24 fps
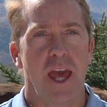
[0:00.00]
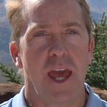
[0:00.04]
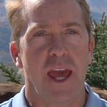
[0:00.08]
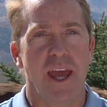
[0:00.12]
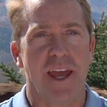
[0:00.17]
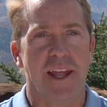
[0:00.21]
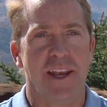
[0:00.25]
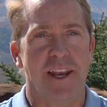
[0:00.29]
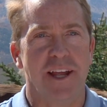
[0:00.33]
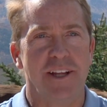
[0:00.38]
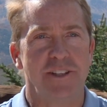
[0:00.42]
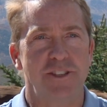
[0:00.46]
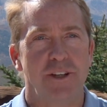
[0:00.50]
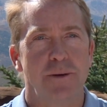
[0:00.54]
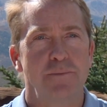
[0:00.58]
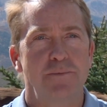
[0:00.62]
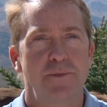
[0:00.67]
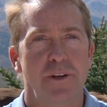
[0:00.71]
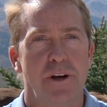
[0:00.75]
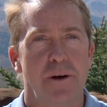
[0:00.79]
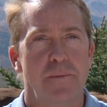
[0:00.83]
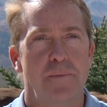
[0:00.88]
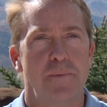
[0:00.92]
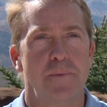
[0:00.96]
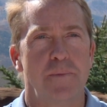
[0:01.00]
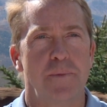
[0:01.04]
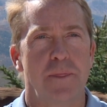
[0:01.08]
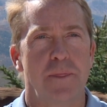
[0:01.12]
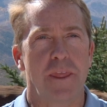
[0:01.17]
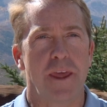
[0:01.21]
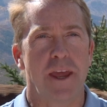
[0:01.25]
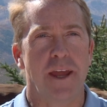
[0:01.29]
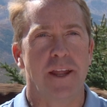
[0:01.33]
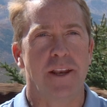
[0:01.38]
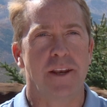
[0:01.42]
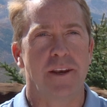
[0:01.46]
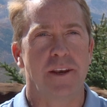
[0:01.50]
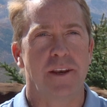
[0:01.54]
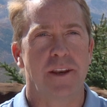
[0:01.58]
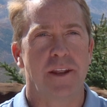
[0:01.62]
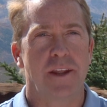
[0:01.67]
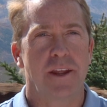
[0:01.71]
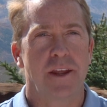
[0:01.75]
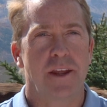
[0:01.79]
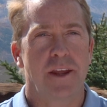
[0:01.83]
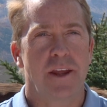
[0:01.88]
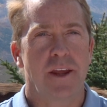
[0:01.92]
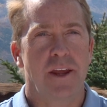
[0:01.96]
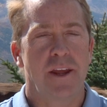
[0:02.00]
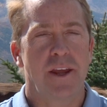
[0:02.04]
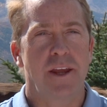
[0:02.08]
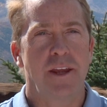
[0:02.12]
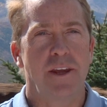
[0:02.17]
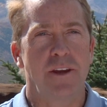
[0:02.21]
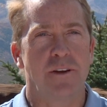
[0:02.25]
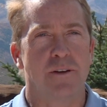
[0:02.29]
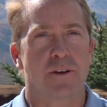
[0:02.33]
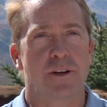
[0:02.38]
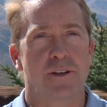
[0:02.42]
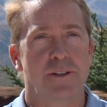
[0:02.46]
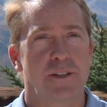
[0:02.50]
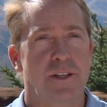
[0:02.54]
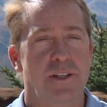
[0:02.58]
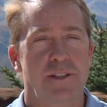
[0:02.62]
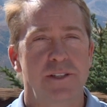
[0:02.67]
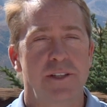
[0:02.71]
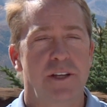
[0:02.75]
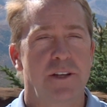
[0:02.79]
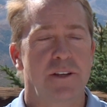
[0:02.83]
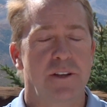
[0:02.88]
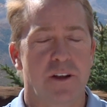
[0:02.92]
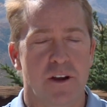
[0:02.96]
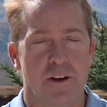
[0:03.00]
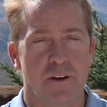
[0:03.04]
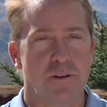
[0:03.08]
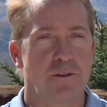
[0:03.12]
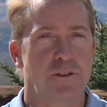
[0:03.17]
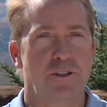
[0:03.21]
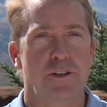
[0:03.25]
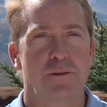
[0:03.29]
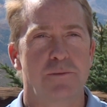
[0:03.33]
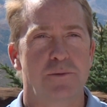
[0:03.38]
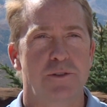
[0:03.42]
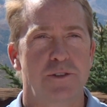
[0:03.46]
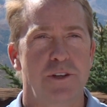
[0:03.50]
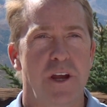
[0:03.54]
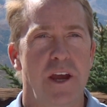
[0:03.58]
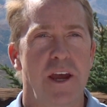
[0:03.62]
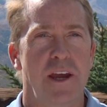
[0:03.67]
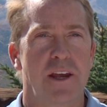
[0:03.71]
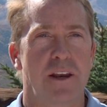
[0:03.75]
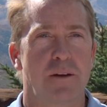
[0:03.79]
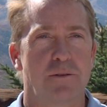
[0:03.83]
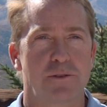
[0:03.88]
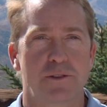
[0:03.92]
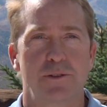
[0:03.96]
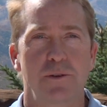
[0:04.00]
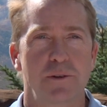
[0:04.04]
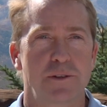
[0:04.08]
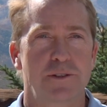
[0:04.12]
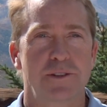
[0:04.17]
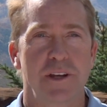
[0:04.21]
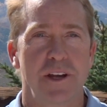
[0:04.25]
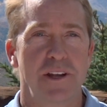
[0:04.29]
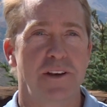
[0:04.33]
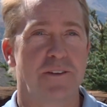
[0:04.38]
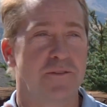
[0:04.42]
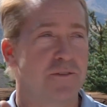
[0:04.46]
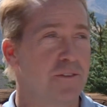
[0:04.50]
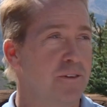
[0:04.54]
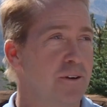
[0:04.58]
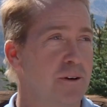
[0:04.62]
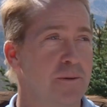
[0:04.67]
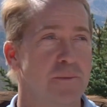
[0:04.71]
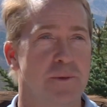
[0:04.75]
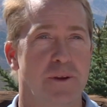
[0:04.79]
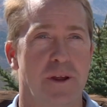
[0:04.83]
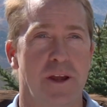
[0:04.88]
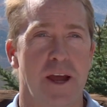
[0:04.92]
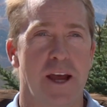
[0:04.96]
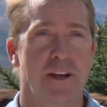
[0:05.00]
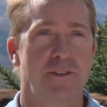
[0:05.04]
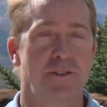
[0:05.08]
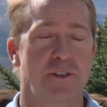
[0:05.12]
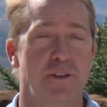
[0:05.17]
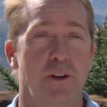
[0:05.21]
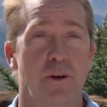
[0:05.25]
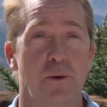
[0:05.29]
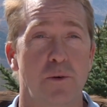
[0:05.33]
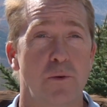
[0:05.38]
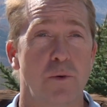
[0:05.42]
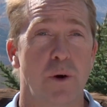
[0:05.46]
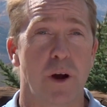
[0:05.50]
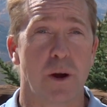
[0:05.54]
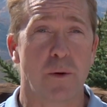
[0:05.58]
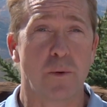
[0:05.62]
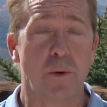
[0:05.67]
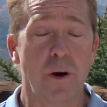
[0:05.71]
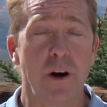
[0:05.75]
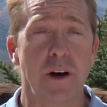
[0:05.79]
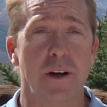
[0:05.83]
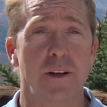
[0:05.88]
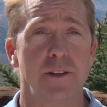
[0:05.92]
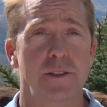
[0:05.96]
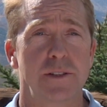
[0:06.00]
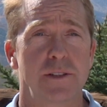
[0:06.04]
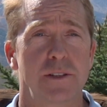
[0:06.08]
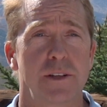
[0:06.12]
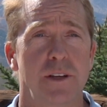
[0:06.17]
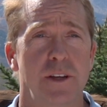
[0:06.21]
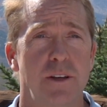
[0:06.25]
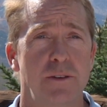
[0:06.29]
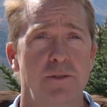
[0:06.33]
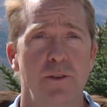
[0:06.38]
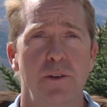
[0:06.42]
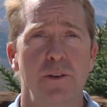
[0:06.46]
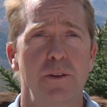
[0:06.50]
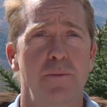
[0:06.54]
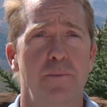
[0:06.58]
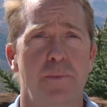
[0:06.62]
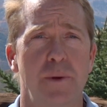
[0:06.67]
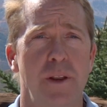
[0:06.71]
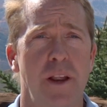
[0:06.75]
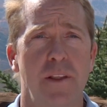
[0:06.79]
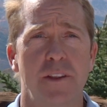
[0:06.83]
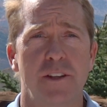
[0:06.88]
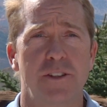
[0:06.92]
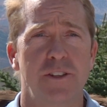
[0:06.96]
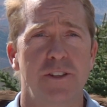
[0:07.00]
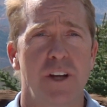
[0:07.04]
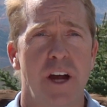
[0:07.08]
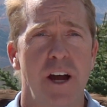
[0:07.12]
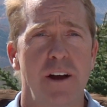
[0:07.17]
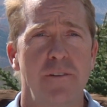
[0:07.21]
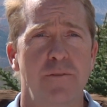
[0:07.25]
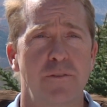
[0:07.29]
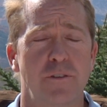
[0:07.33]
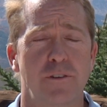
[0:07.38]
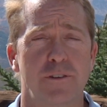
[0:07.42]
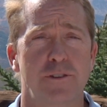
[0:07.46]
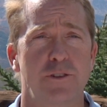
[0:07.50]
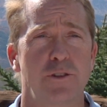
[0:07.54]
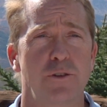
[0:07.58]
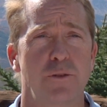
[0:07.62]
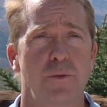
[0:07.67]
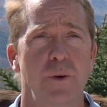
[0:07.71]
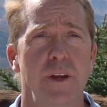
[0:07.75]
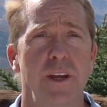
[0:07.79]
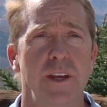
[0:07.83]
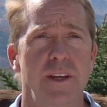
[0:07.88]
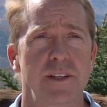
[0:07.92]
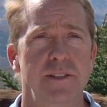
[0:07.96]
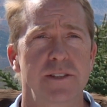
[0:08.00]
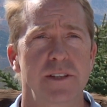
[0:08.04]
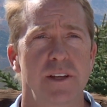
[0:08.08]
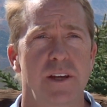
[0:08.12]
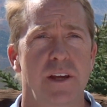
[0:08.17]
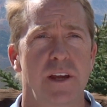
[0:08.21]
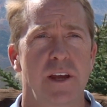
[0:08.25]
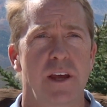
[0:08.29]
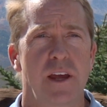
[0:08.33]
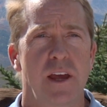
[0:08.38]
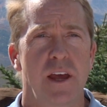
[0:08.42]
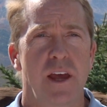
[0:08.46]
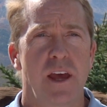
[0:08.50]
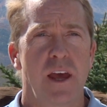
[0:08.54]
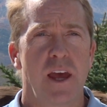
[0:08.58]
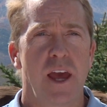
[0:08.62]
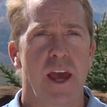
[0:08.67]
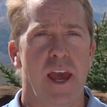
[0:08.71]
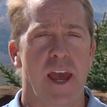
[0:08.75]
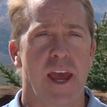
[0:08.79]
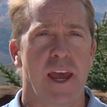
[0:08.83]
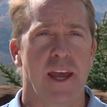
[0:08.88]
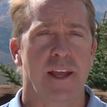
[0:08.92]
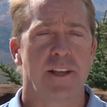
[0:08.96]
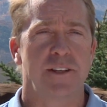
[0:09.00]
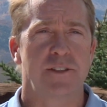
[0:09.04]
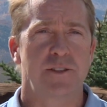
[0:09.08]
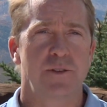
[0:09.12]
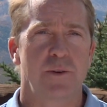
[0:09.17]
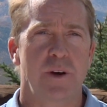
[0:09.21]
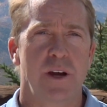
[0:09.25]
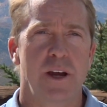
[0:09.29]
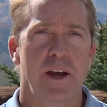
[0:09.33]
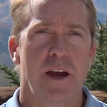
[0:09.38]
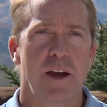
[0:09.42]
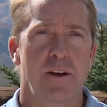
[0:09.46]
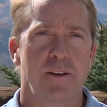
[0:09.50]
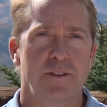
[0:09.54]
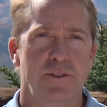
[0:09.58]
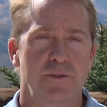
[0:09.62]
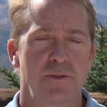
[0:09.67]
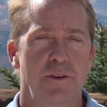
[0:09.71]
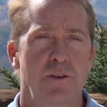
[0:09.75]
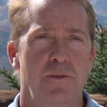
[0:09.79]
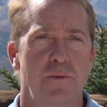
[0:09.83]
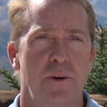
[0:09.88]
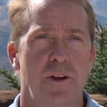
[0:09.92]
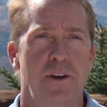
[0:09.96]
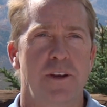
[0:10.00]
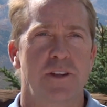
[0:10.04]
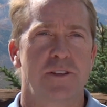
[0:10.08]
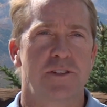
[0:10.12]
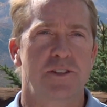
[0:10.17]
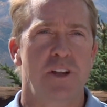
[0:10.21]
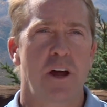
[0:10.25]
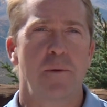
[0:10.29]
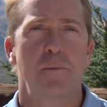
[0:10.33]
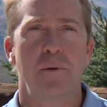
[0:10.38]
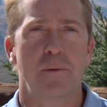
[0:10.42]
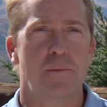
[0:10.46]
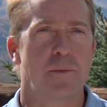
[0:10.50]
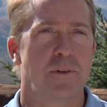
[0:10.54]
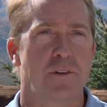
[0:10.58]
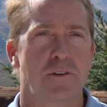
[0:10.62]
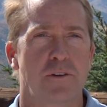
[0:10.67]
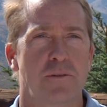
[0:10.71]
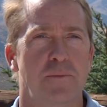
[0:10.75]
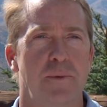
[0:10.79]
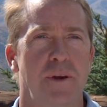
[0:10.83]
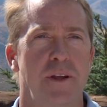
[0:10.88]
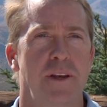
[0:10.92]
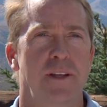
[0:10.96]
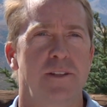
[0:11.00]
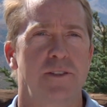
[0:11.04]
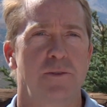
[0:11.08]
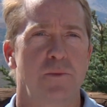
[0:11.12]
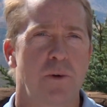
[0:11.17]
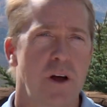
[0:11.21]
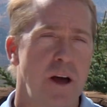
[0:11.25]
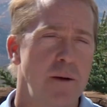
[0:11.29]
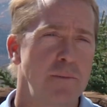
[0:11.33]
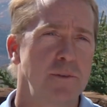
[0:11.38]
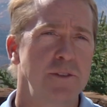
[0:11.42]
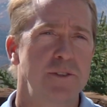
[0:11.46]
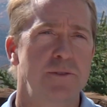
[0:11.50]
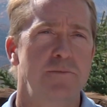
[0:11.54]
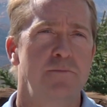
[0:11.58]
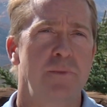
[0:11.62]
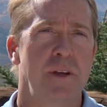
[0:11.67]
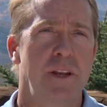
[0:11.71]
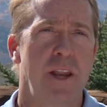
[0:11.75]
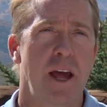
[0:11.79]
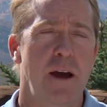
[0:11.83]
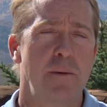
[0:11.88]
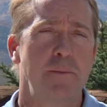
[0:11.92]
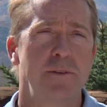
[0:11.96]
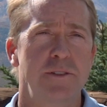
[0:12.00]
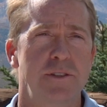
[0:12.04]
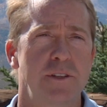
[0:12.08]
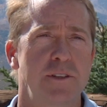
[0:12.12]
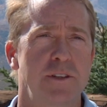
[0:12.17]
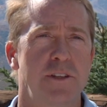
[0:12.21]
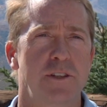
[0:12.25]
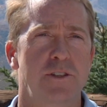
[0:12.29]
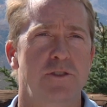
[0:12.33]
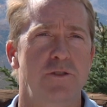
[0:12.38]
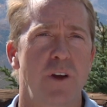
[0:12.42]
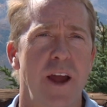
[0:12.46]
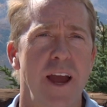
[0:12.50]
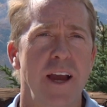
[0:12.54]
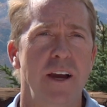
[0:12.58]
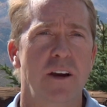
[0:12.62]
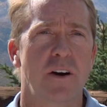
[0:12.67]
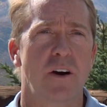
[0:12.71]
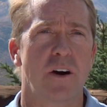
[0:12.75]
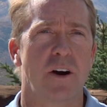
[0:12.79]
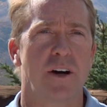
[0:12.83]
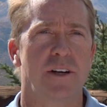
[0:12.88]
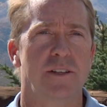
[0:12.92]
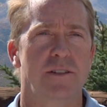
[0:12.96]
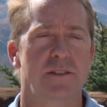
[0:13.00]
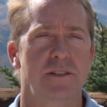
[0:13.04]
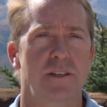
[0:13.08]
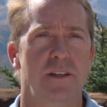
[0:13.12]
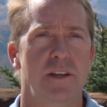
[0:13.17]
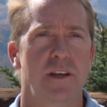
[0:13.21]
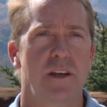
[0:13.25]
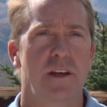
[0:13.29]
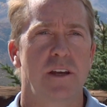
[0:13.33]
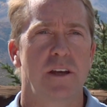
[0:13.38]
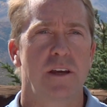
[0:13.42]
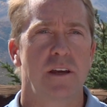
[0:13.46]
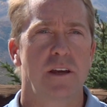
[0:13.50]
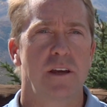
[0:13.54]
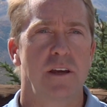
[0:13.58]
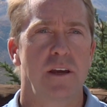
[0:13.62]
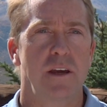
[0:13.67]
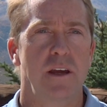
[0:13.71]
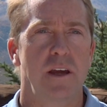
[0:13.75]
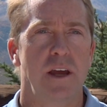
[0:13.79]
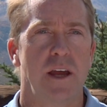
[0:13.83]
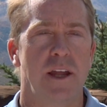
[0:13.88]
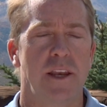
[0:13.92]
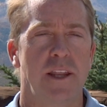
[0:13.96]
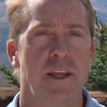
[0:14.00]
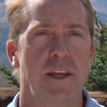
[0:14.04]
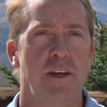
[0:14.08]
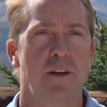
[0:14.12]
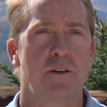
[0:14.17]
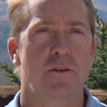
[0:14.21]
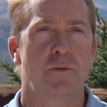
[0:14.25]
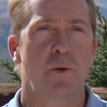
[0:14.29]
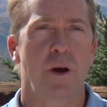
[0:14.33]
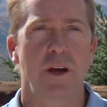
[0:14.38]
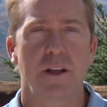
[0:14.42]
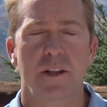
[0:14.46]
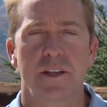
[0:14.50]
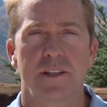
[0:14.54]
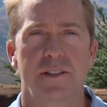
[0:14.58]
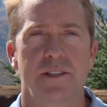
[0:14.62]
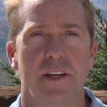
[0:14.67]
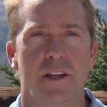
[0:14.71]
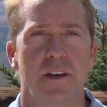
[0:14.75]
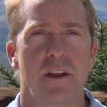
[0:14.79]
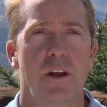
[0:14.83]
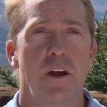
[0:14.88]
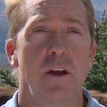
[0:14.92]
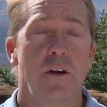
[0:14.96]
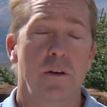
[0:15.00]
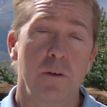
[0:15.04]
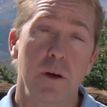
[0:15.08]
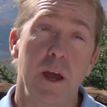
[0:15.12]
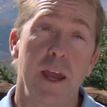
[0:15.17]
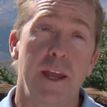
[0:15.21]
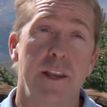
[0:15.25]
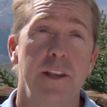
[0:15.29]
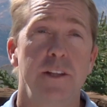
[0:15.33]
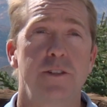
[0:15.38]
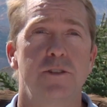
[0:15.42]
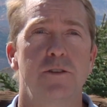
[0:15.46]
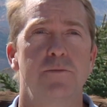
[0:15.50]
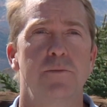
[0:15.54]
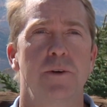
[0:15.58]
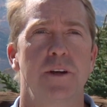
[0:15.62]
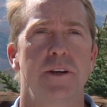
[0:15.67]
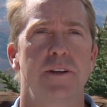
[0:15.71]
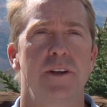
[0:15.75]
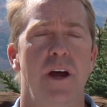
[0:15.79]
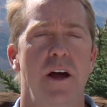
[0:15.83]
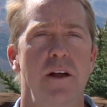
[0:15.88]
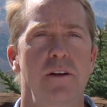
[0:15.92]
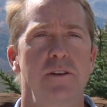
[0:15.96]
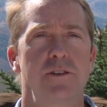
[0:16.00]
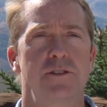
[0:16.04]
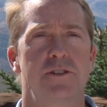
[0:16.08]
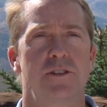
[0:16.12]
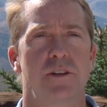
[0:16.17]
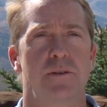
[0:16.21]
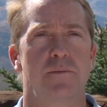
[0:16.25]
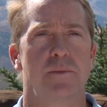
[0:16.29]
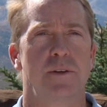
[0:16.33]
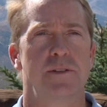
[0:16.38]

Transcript: And I jumped up, and because he said, "Are you Jim Shea?" And I was so excited for him to actually know who I was. He's only been on the job for 2 weeks. And so I sort of wanted to stump him a little bit. And I said, "Well, Mitt, how much did this track cost?" And he quickly said, $82 million, Jim.